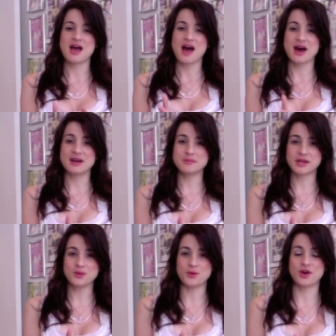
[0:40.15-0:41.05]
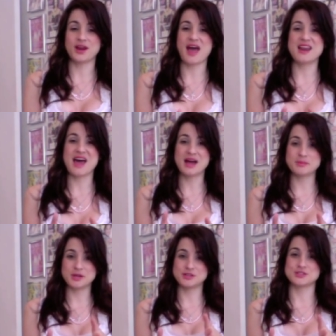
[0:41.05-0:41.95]
how to make it work and how to
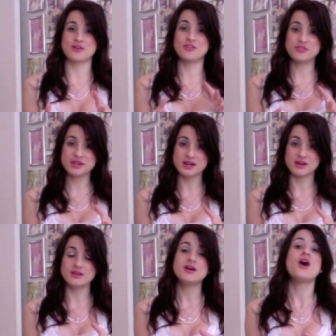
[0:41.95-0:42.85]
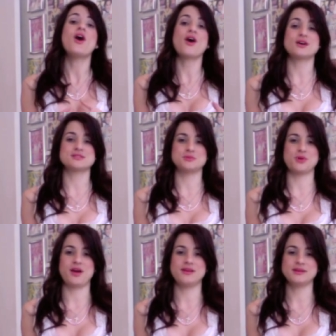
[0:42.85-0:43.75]
make yourself feel awesome
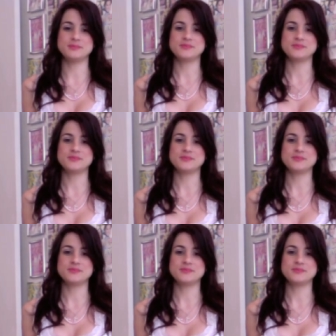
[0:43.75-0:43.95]
wearing them.